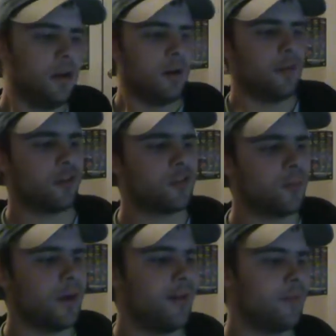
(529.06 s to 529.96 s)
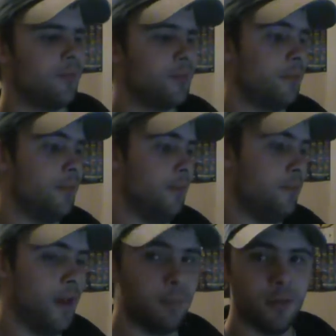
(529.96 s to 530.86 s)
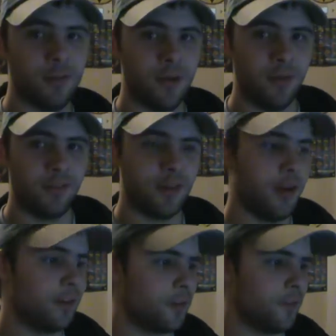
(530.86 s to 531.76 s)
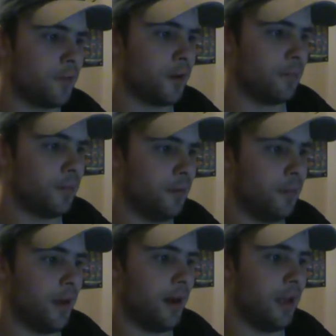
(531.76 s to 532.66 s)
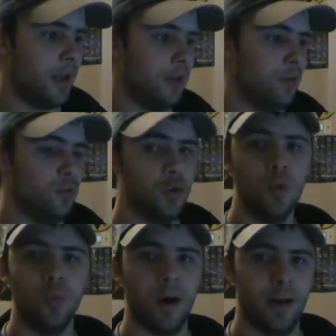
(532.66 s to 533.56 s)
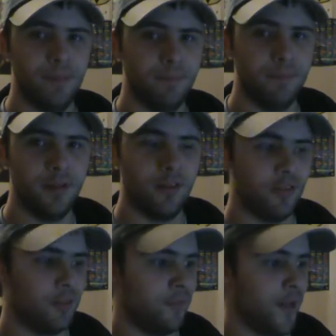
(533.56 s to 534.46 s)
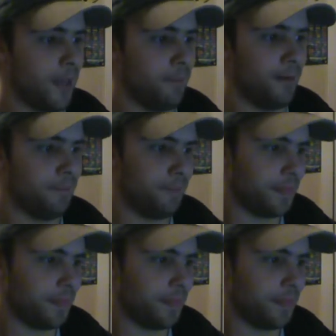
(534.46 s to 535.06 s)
Next story we have comes from the Fable series. It is confirmed that a new one is in development.